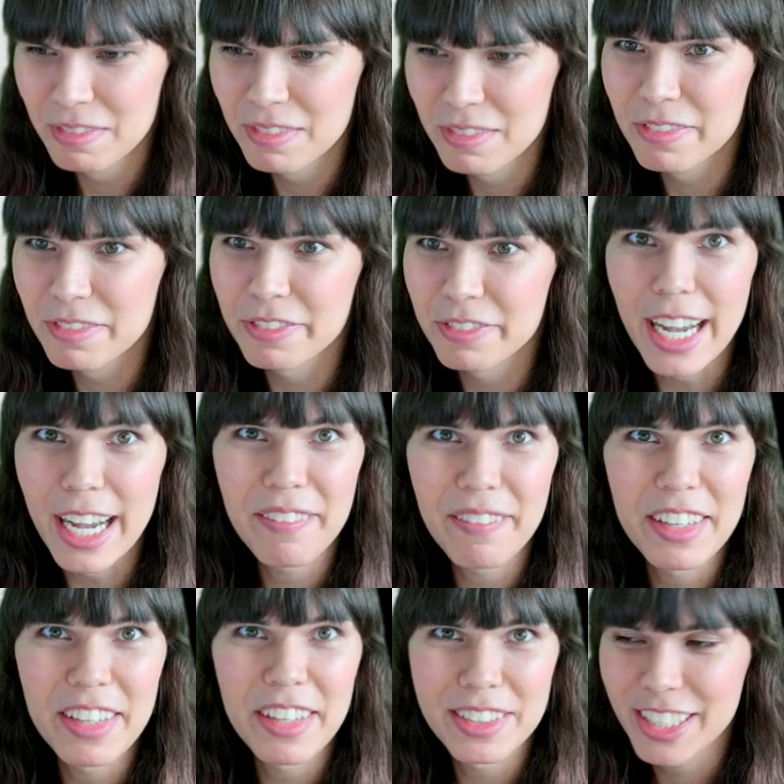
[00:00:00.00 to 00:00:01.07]
5
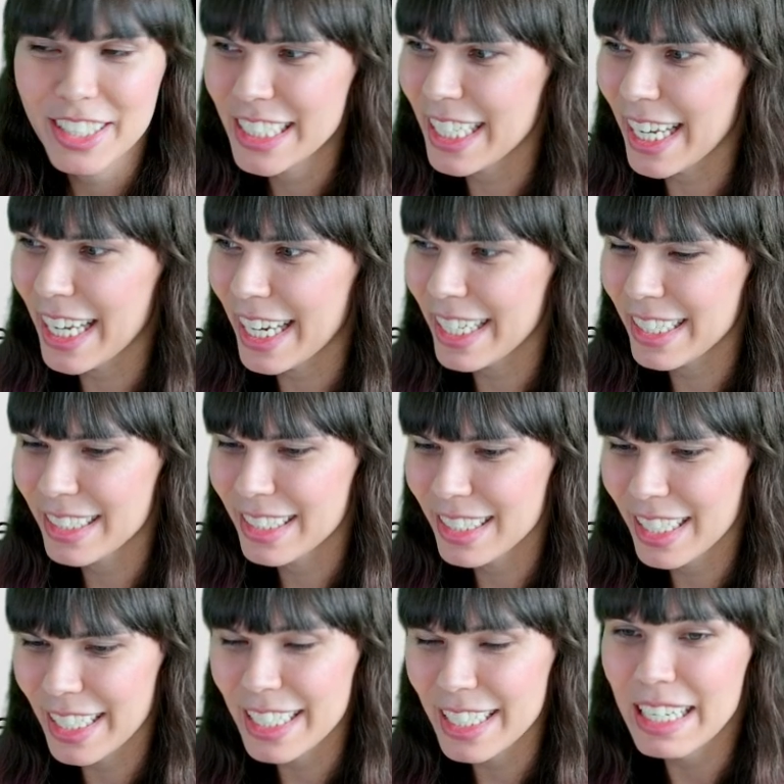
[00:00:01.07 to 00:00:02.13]
energy drinks a day and she
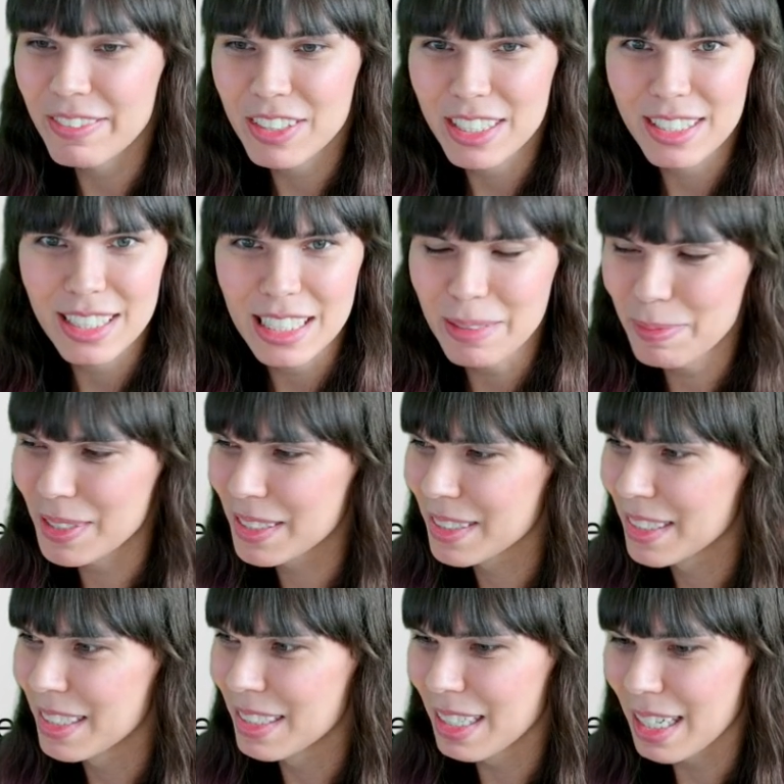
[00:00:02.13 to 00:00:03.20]
like never sleeps.
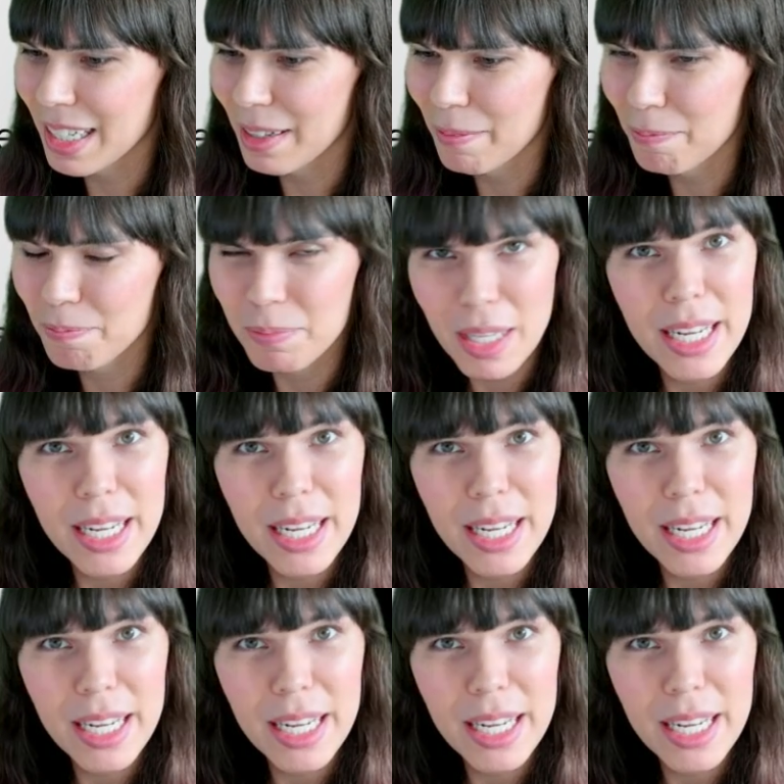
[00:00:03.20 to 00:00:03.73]
And I